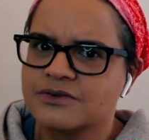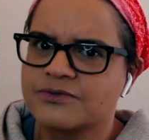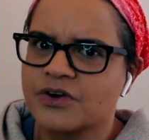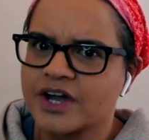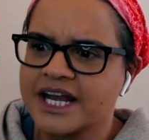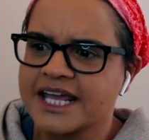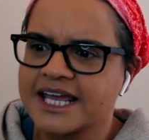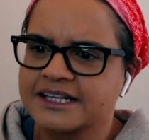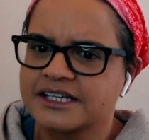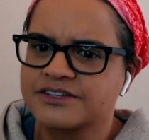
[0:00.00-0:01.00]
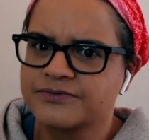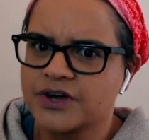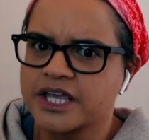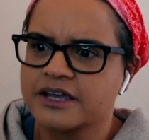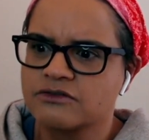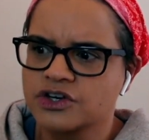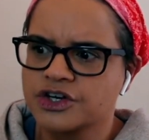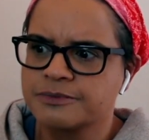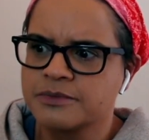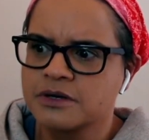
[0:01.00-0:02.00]
Peter? violating this fucking
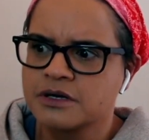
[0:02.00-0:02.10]
room.